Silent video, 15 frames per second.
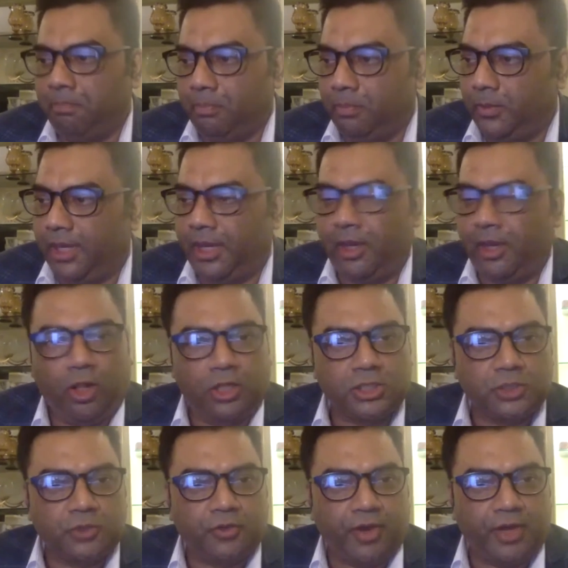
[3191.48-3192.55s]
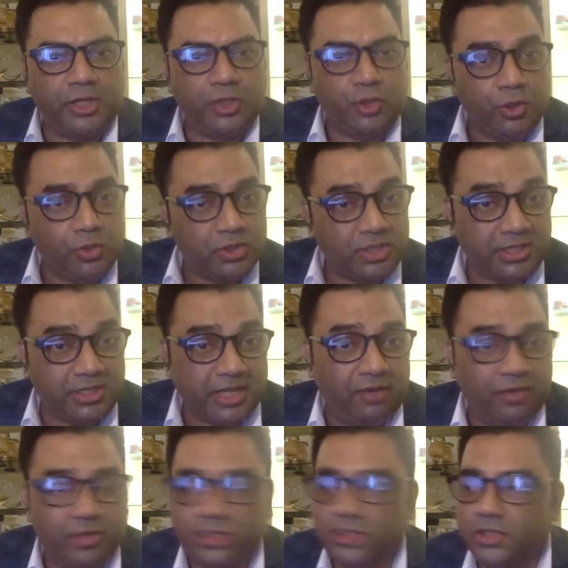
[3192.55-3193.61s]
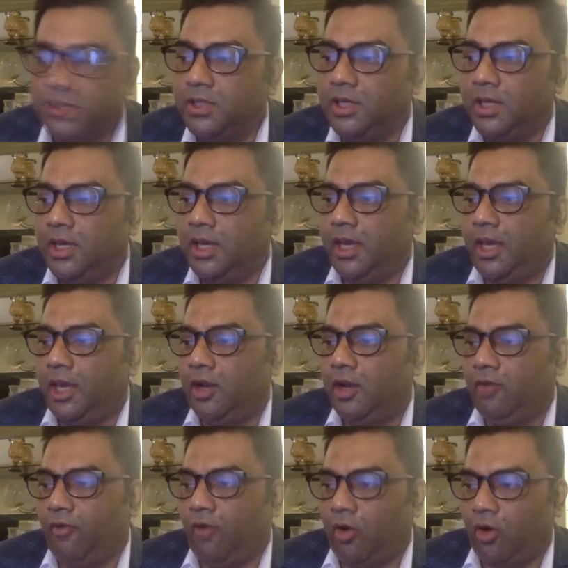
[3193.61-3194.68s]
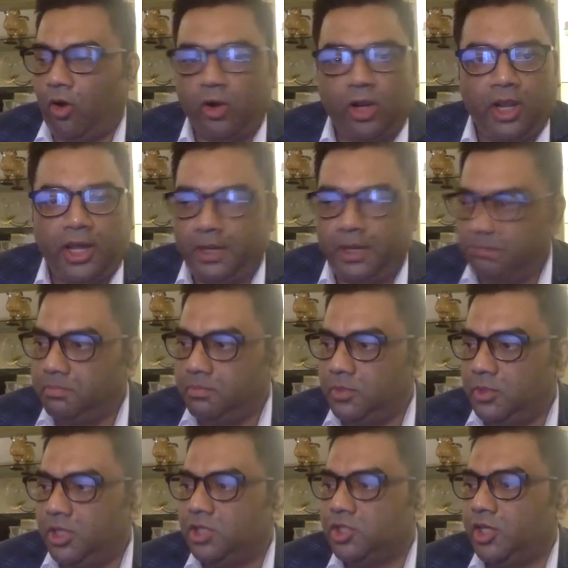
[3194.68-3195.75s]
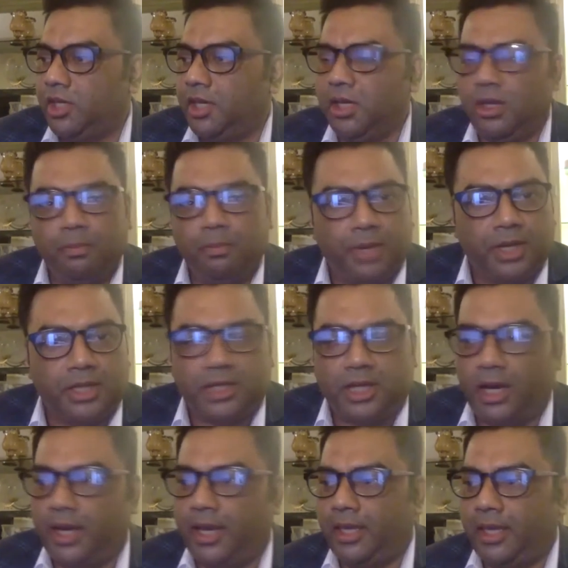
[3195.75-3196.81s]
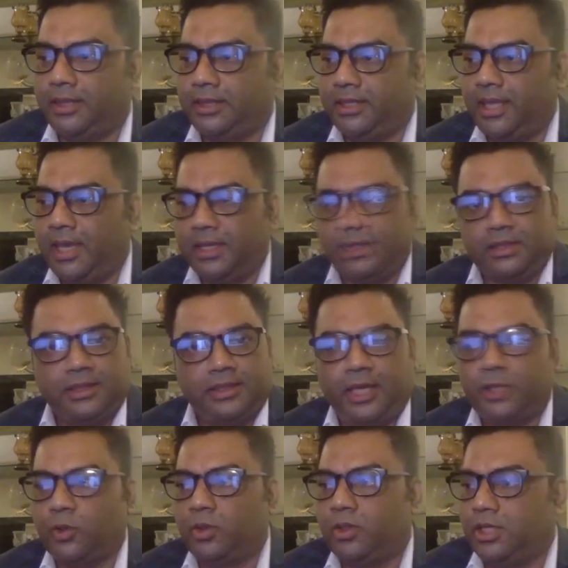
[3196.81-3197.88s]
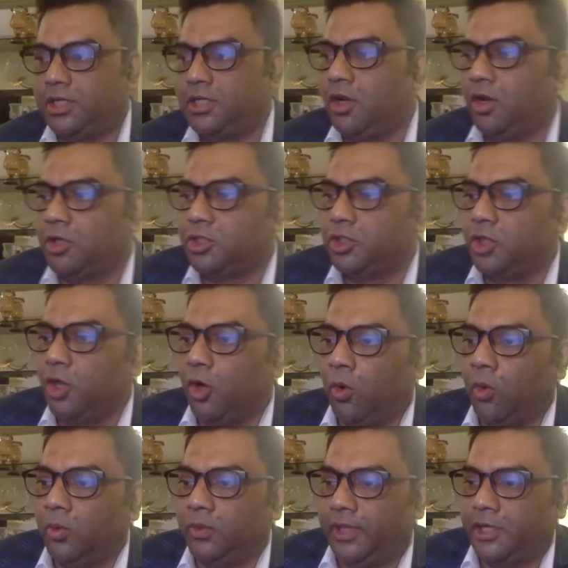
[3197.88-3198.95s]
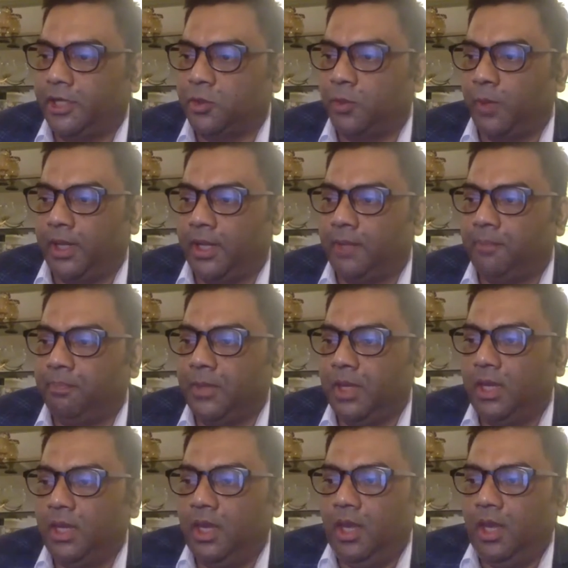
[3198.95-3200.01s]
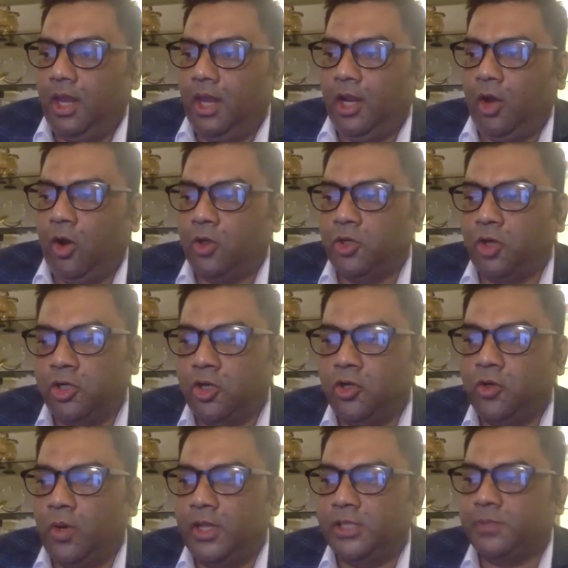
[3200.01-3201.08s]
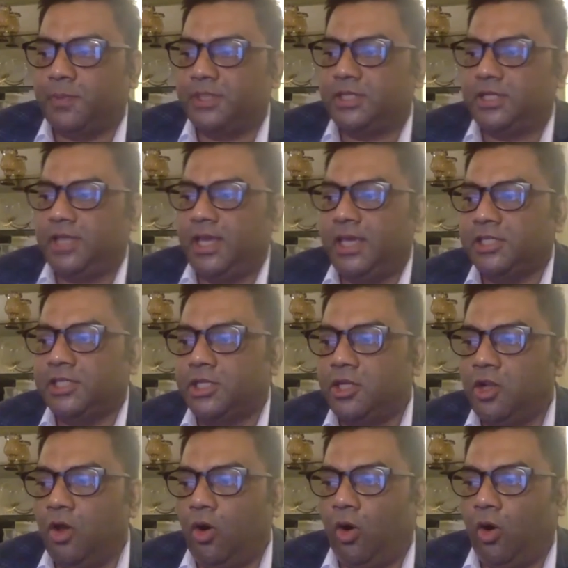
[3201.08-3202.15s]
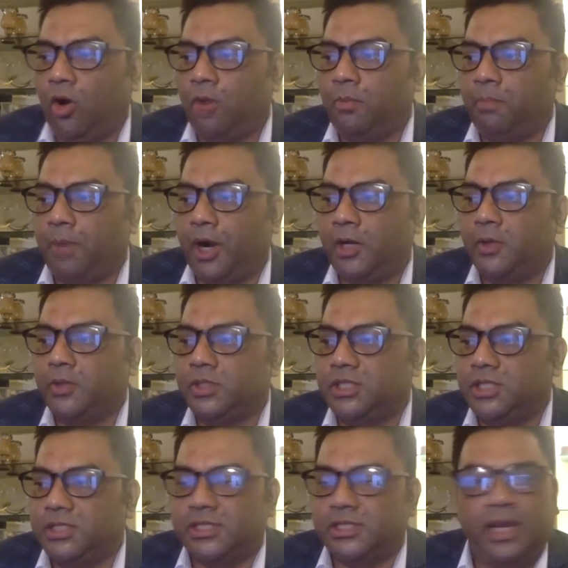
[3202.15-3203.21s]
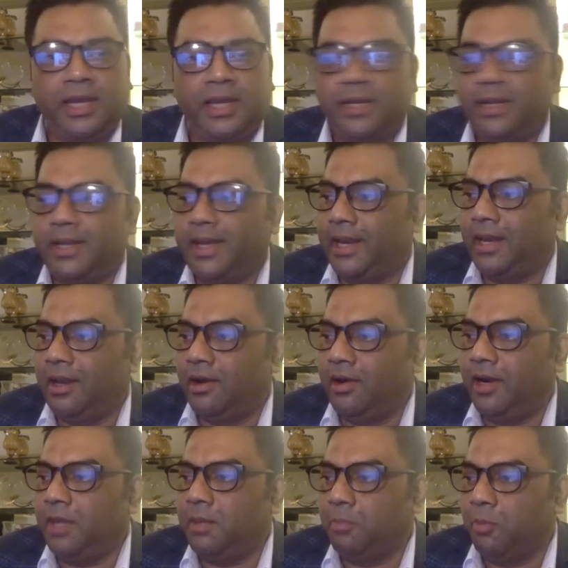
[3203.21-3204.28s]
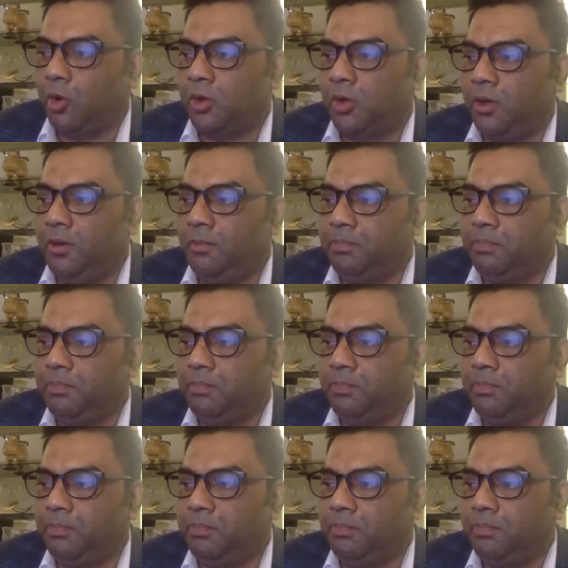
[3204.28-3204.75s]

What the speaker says: They also tried to use the television, for online teaching, but I think that did not go that well. Now, Dr. Dooley's presentation on Purdue's design and learning model